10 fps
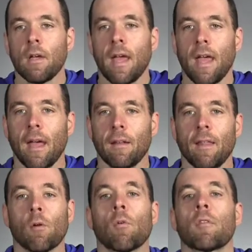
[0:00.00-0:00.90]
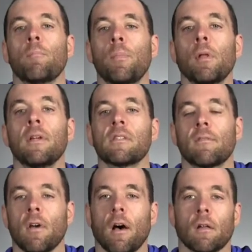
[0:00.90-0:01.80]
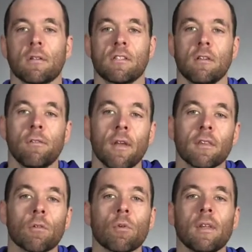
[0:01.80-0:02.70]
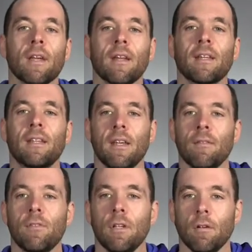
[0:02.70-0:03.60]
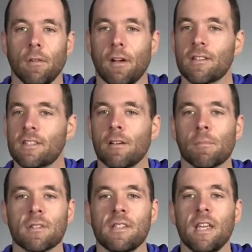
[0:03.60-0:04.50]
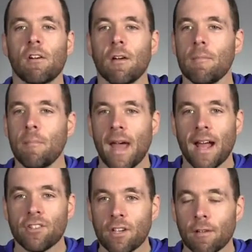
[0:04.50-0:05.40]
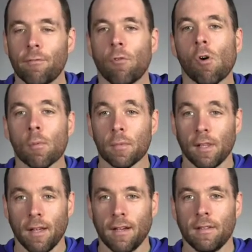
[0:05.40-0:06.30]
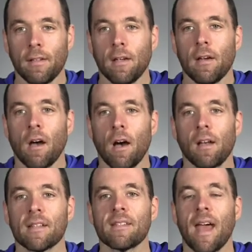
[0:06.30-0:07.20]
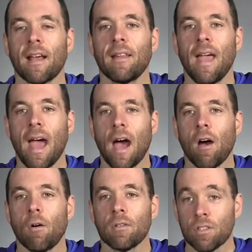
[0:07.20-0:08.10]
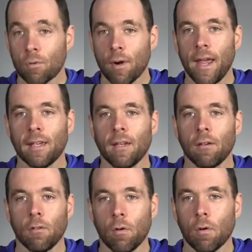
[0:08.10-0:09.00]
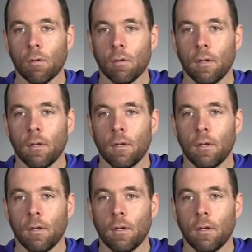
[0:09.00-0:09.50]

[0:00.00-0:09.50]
And they're worth billions of dollars. Do you think they're really going to give you their super secret magic formula on exactly how to rank in Google?